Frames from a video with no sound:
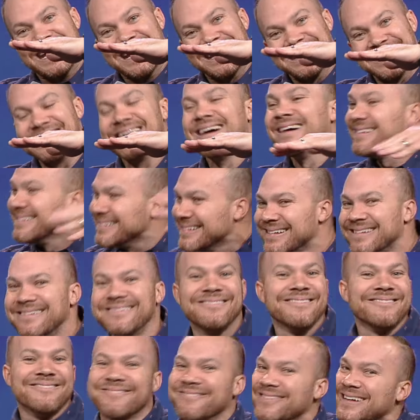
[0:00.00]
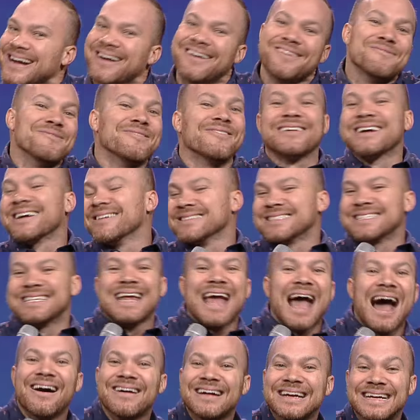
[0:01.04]
you know, we're gonna see
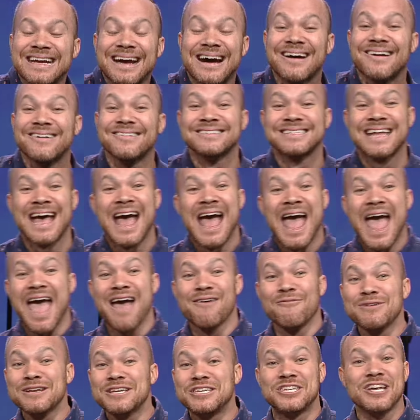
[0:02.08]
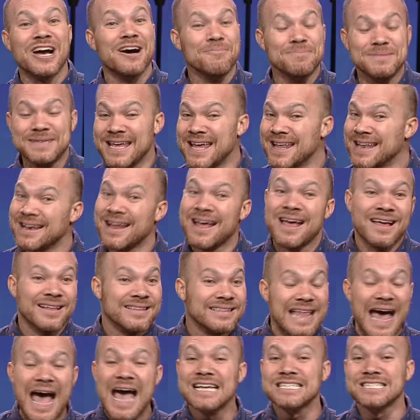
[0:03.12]
how it goes. And we jumped in
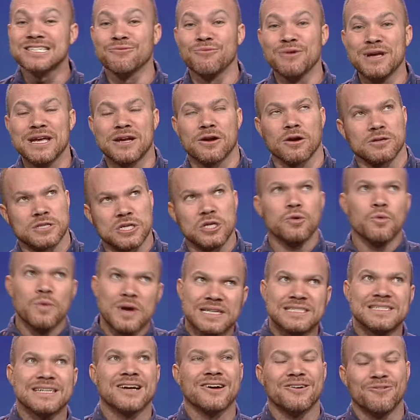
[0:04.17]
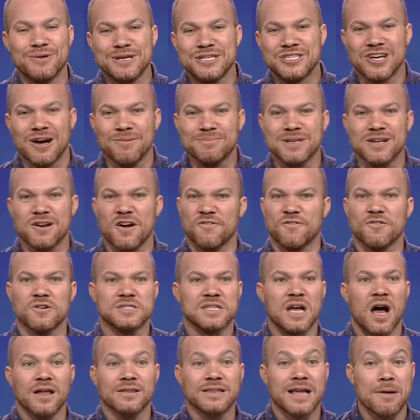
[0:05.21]
last week or 2 weeks ago, we jumped in our
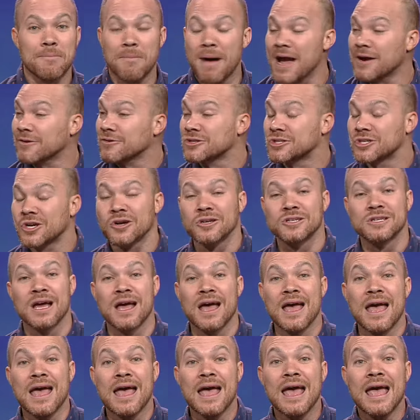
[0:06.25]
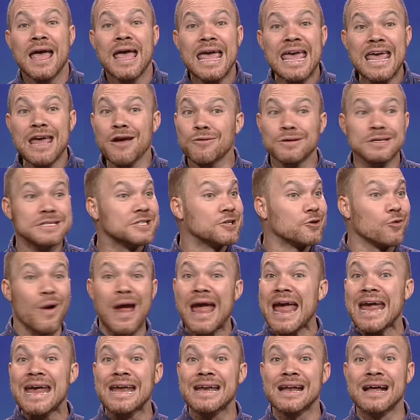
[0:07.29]
first online microchurch. It was
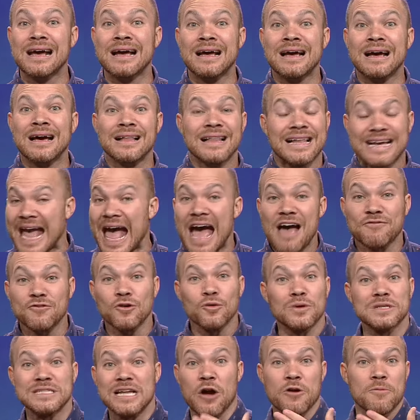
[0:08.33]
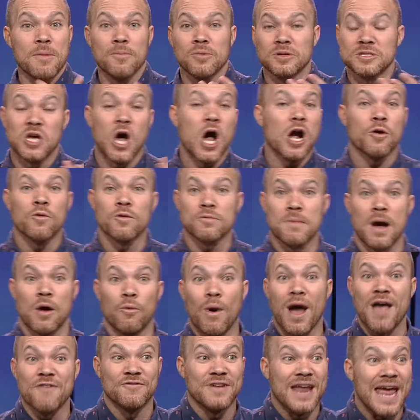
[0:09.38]
great. Like afterwards, I remember talking with my
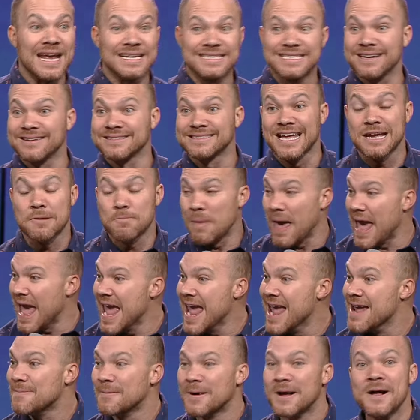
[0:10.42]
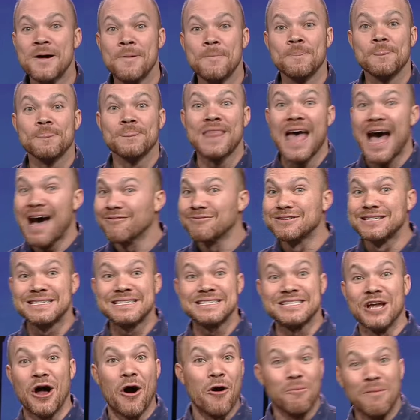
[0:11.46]
wife, Nancy. I was like, babe, that was
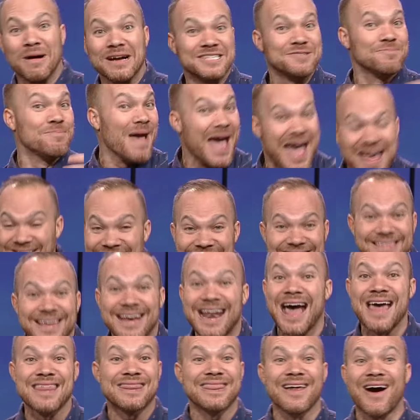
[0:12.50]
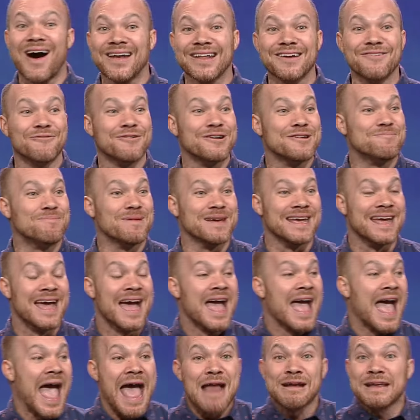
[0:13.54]
so much better than I thought it would be.
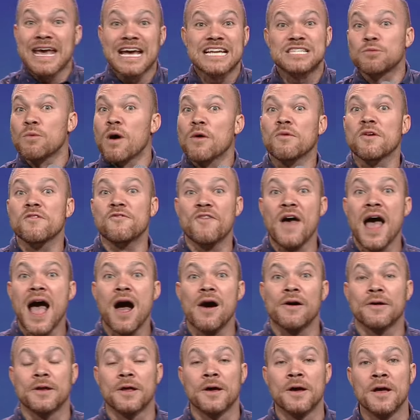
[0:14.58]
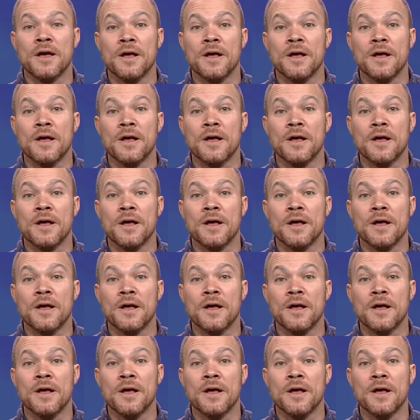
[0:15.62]
And guess what we found?